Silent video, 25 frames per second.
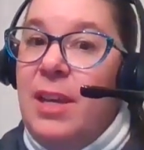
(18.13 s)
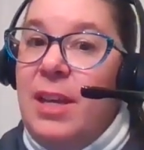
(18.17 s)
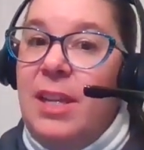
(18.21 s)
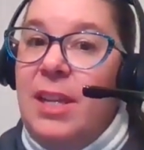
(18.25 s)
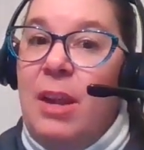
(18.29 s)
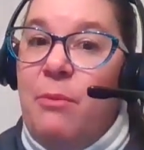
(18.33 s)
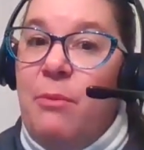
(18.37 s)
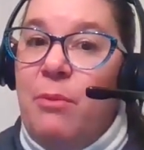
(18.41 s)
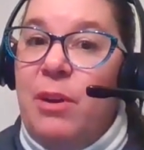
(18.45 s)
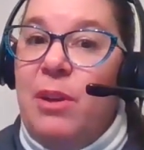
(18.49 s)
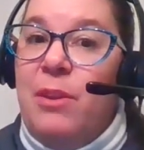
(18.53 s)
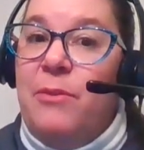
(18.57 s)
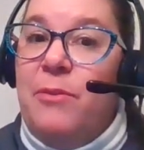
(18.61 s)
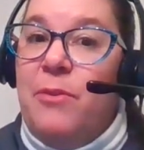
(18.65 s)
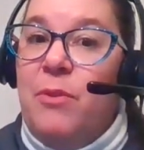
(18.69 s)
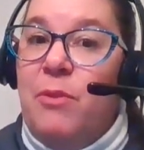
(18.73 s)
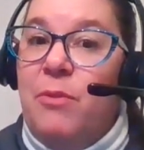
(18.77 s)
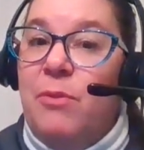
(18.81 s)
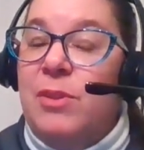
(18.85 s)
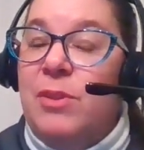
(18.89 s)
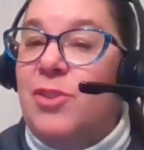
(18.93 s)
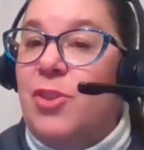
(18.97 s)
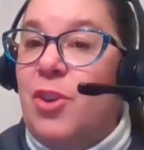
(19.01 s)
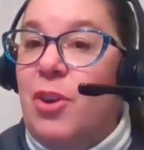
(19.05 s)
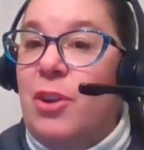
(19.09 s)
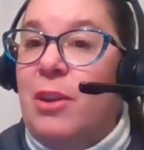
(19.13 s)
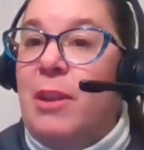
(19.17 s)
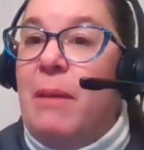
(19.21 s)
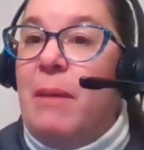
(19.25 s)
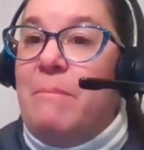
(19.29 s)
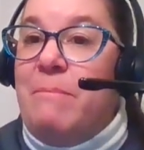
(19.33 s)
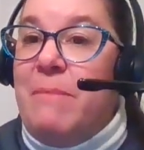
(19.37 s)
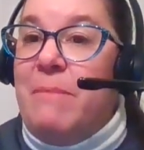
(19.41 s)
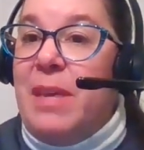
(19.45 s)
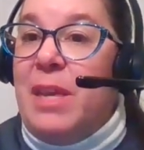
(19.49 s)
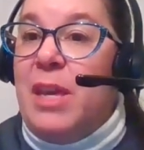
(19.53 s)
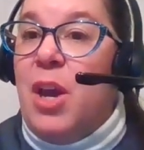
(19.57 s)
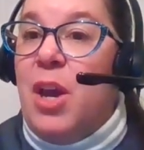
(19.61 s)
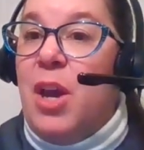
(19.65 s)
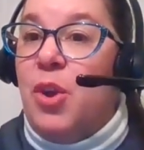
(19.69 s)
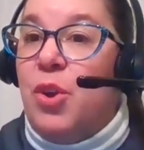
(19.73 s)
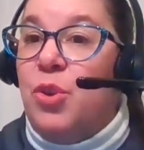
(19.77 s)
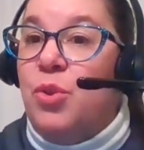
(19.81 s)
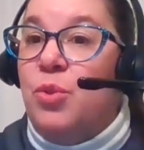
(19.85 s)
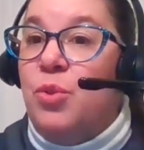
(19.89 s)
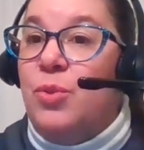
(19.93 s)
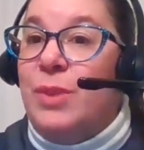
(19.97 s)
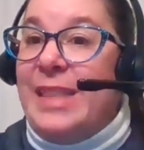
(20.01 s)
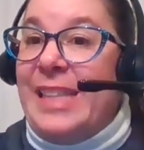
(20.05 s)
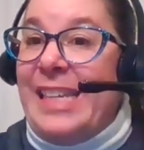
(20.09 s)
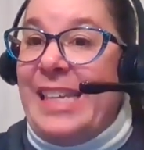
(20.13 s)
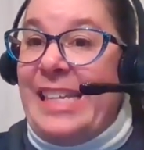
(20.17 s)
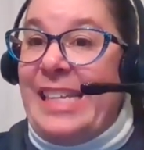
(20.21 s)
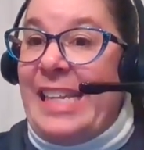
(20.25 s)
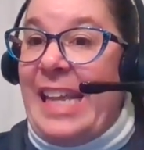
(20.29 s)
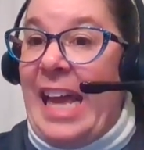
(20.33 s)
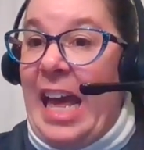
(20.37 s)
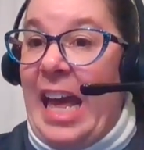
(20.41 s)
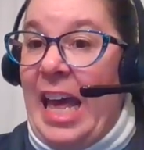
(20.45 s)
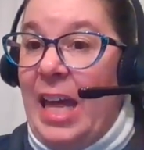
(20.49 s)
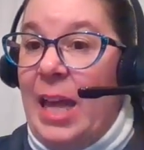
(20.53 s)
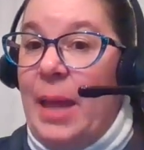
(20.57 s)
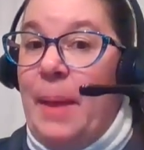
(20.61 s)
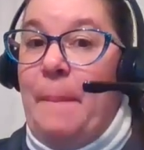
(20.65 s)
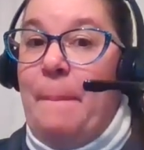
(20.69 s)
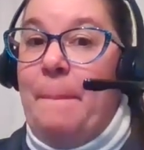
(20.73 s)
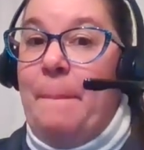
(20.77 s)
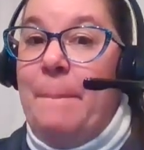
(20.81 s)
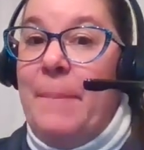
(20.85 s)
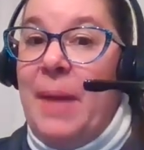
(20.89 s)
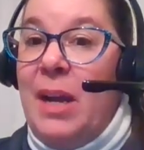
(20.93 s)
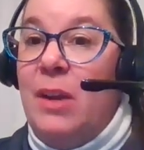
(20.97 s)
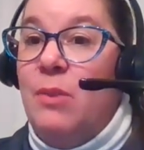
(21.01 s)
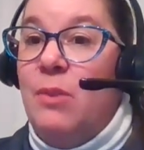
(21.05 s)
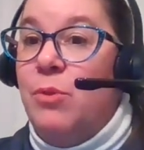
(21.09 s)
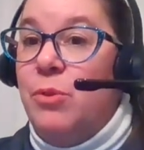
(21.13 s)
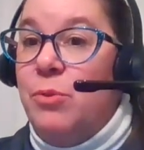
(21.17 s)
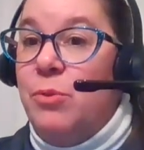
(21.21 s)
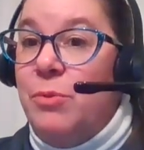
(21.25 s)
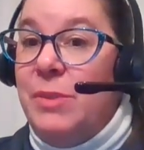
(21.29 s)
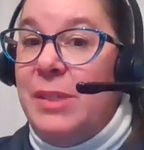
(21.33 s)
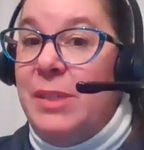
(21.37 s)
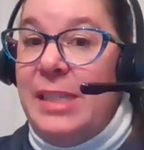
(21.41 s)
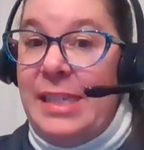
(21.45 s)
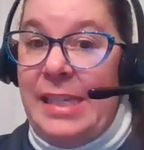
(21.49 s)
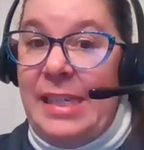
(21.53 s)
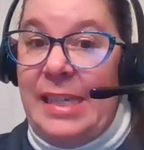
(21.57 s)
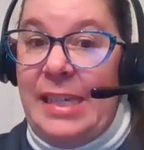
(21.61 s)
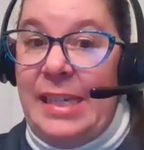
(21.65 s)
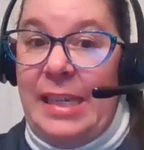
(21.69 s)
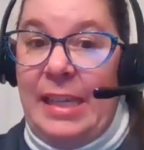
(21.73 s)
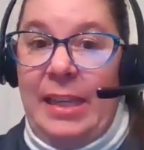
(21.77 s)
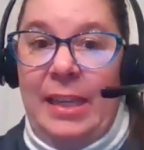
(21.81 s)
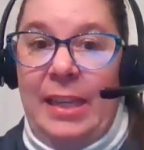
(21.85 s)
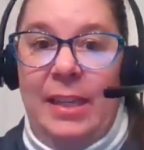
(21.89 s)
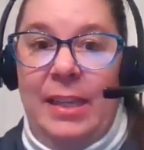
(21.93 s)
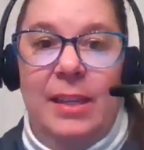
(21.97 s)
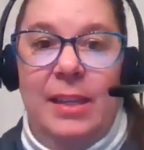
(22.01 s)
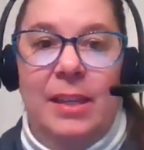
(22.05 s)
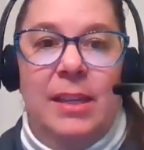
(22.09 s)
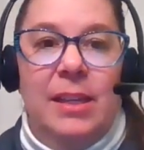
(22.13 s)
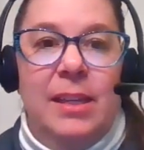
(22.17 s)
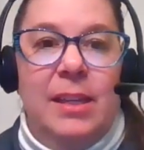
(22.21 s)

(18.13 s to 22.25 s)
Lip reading: Now we're going to focus on mi rutina, my routine.